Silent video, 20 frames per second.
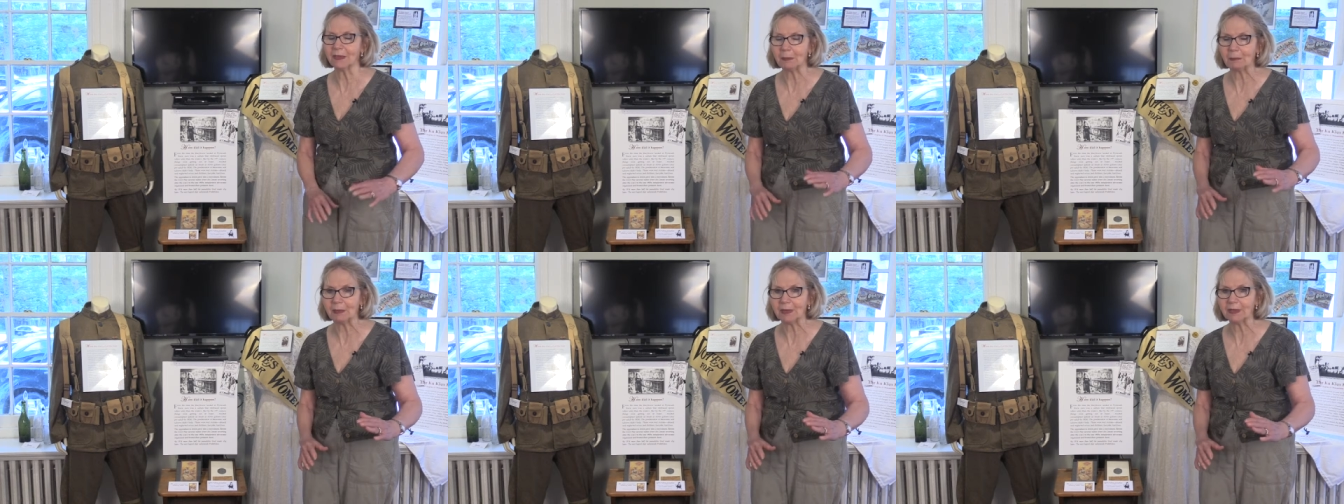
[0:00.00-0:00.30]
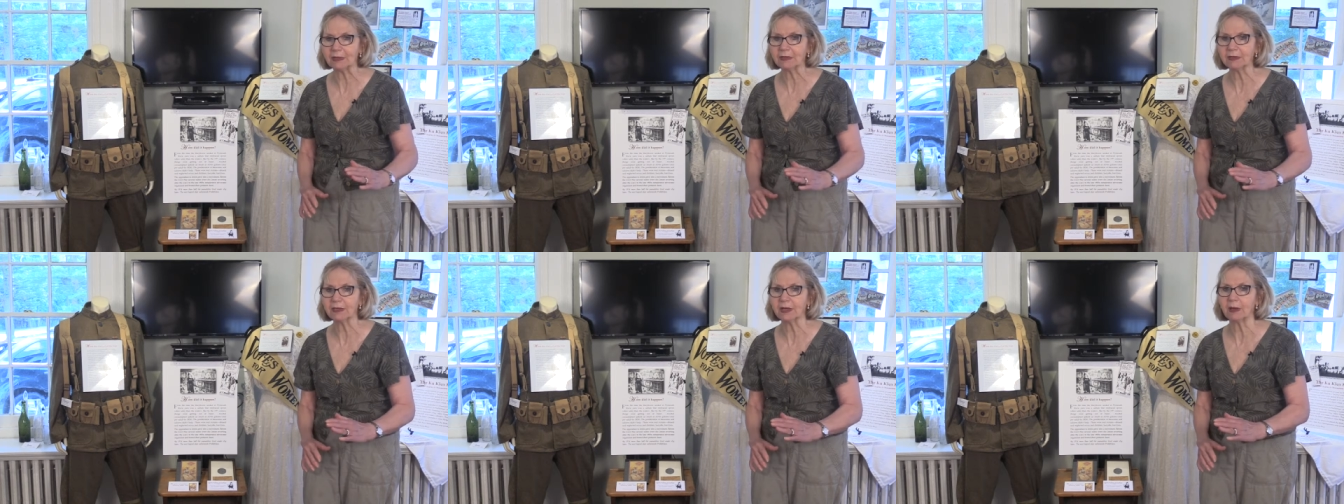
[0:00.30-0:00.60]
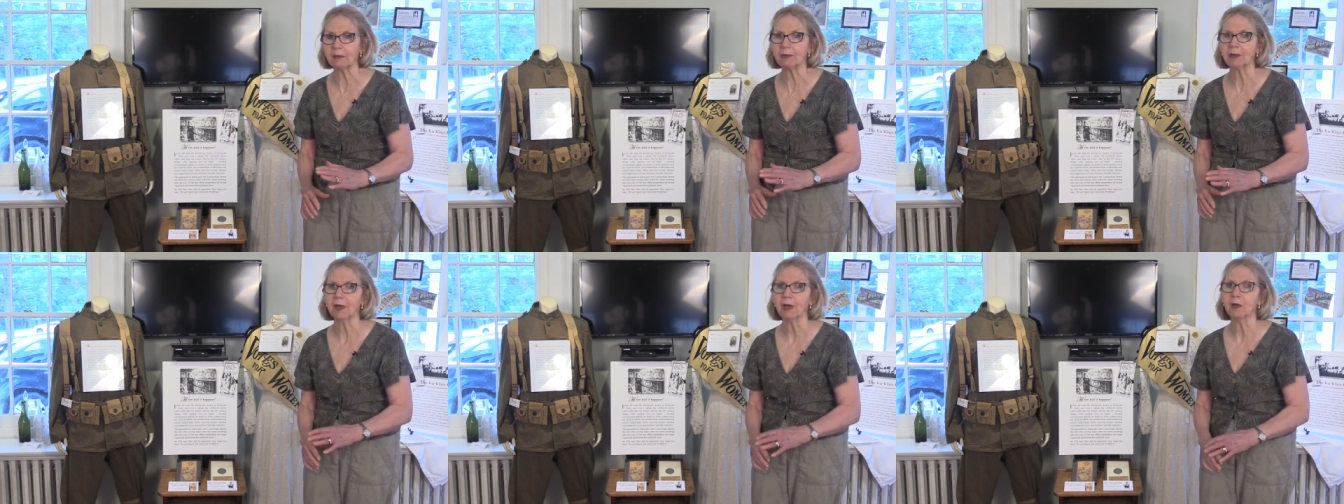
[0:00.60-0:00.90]
the
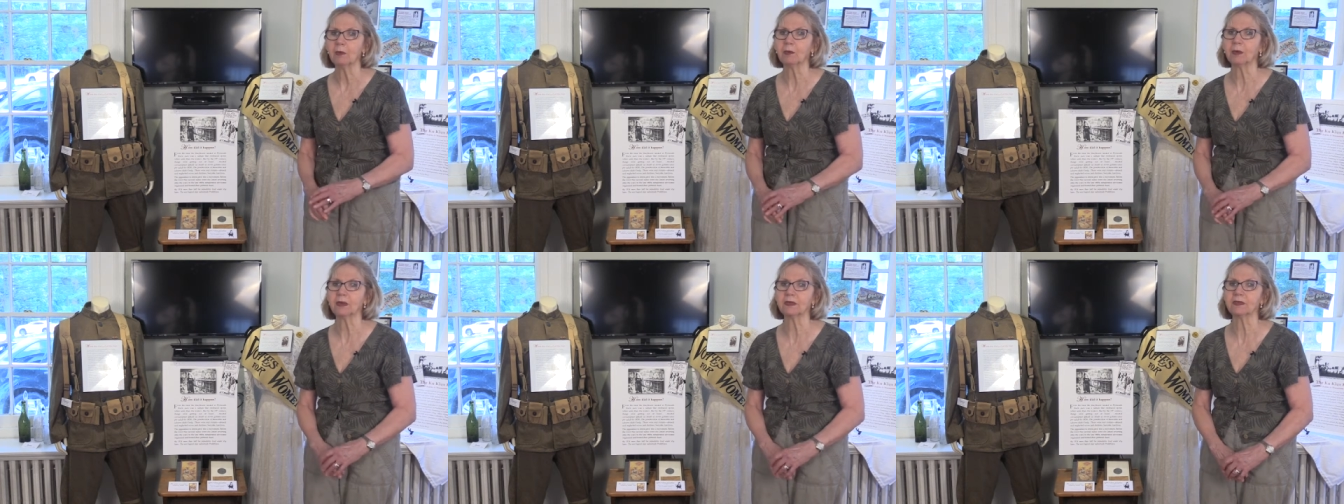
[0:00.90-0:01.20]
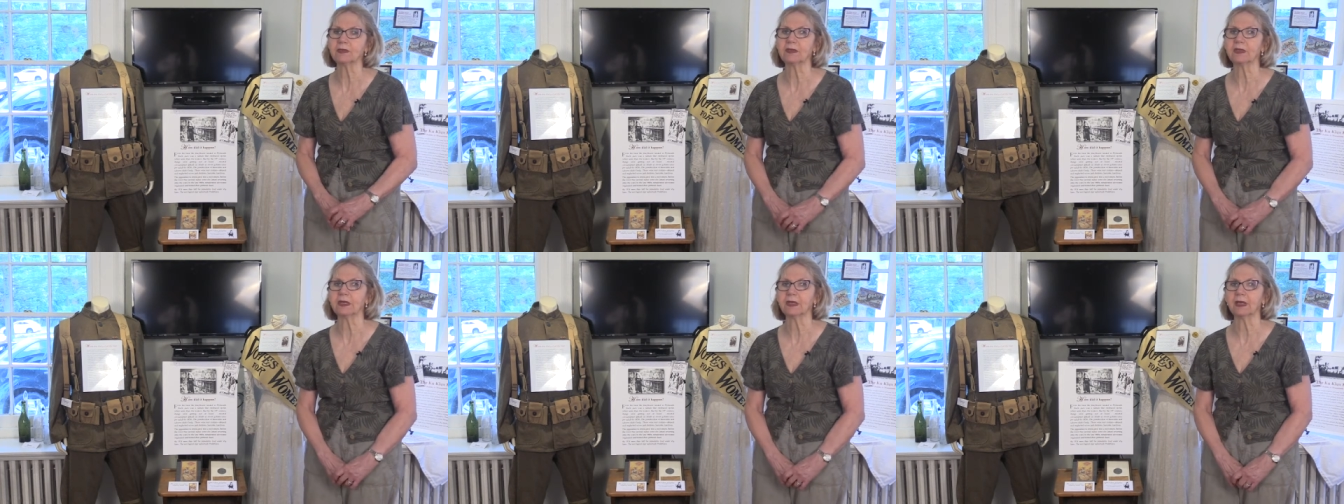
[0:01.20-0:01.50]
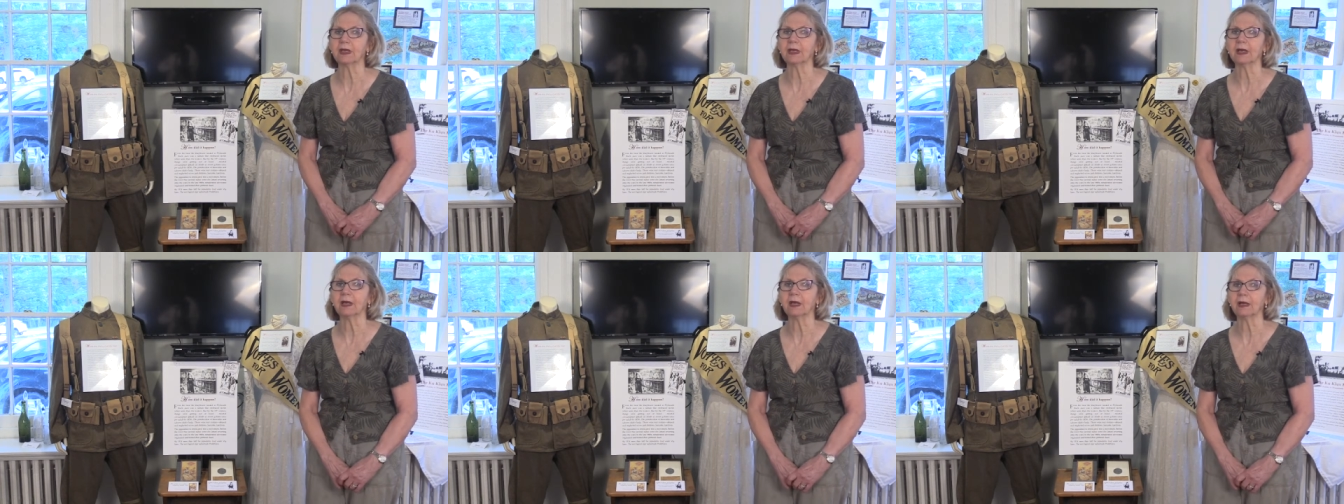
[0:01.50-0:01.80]
buildup was
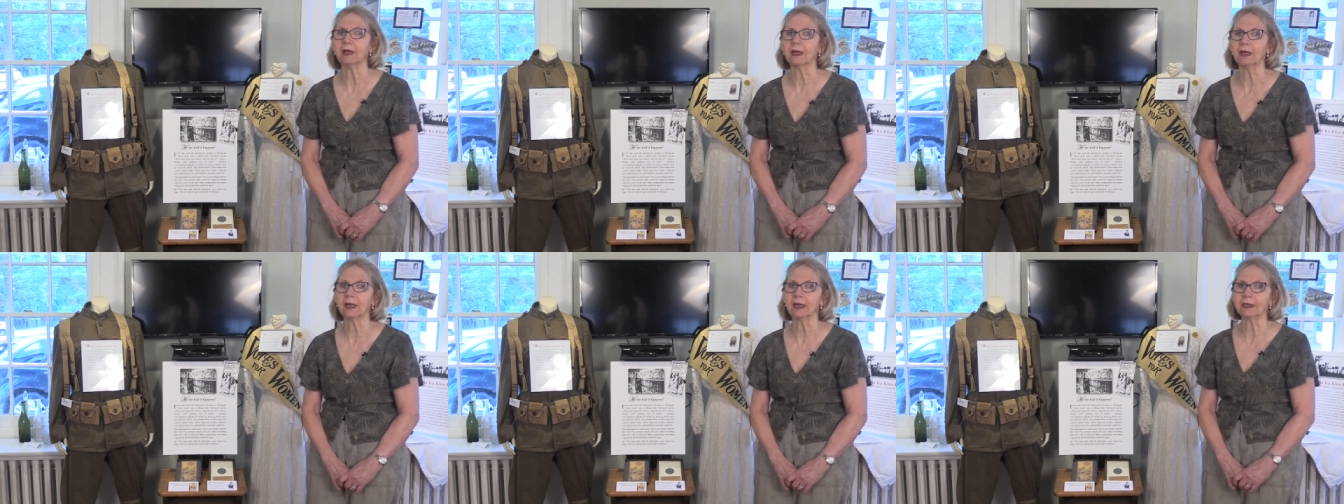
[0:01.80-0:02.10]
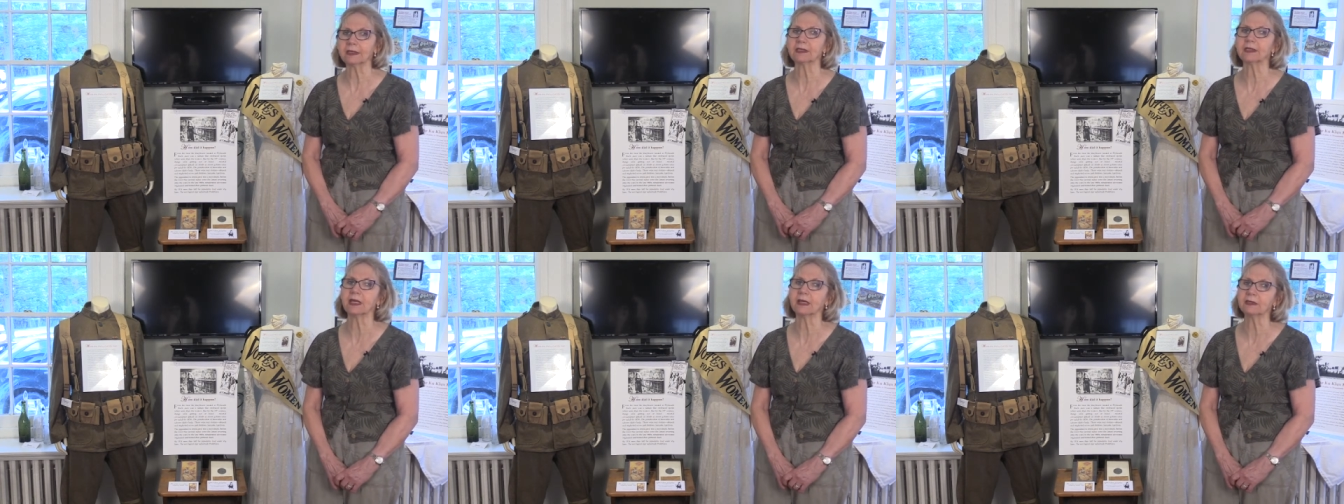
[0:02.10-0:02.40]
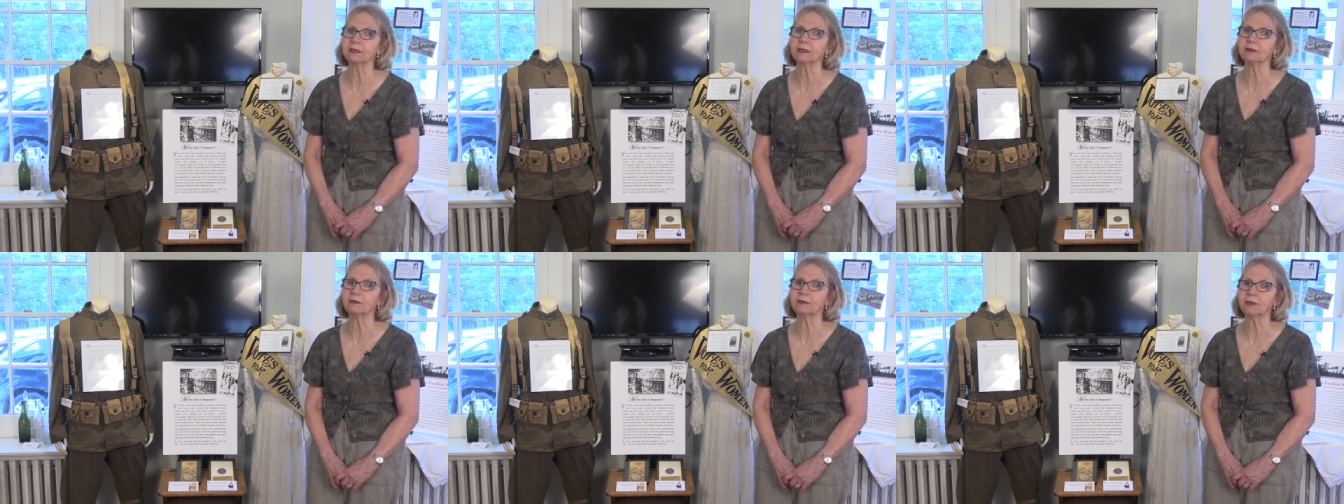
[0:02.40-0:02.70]
the uh,
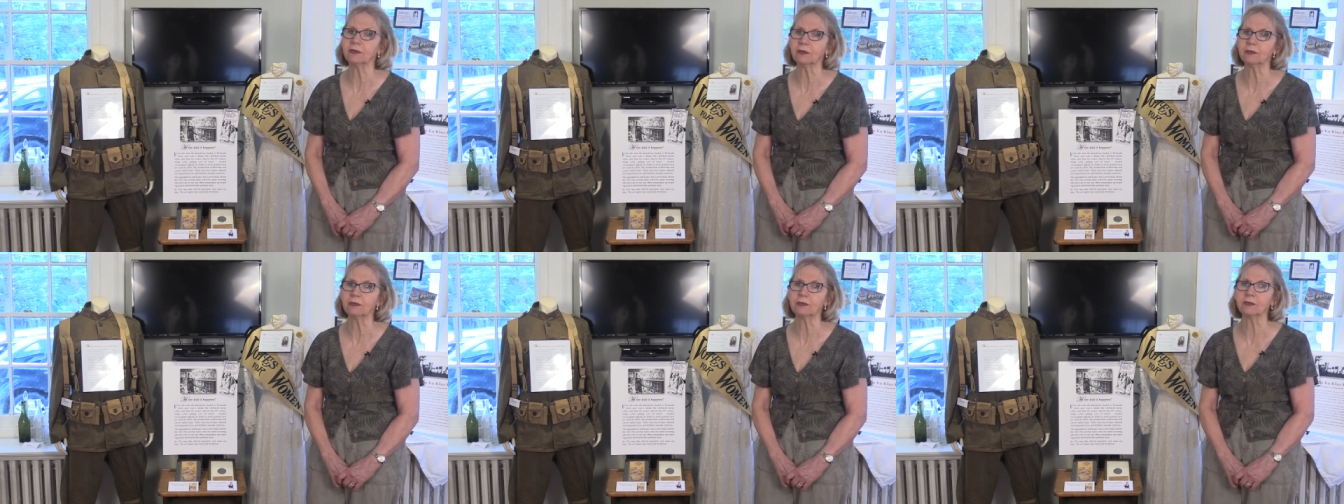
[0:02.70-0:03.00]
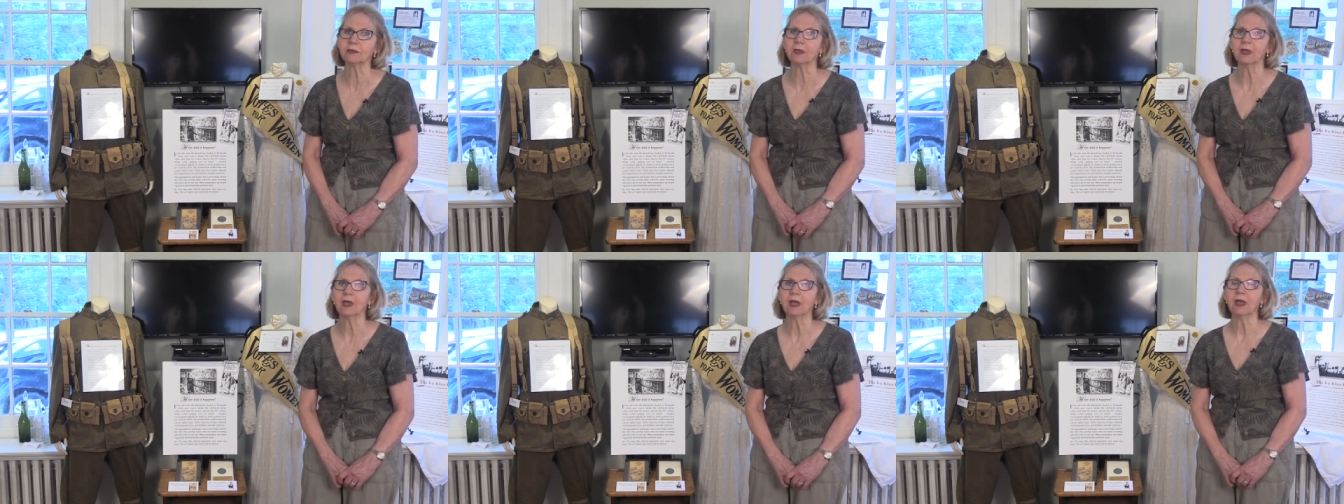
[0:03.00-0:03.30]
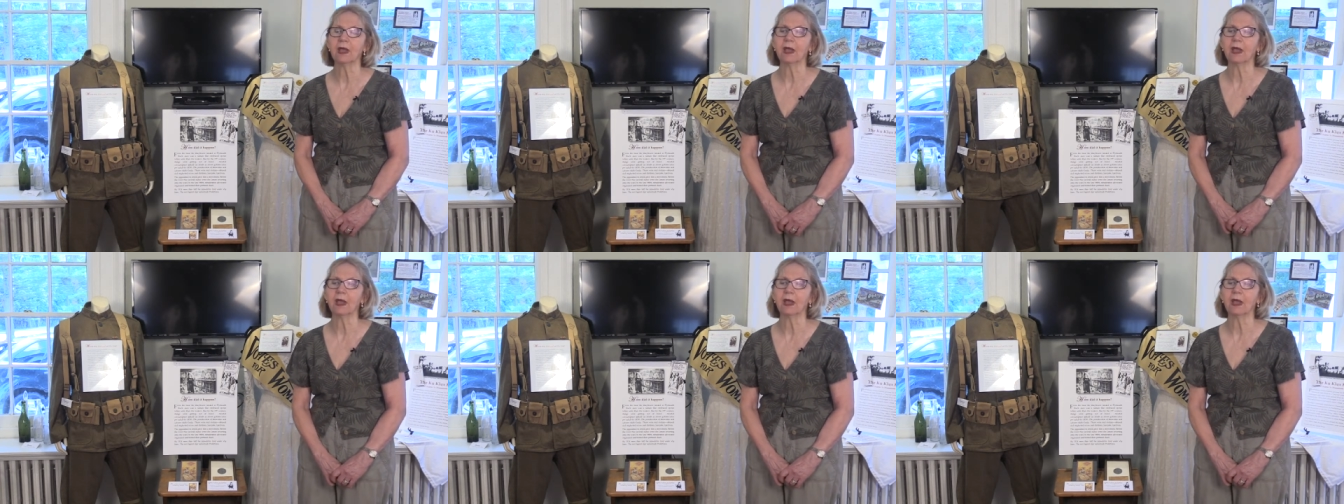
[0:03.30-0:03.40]
excessive use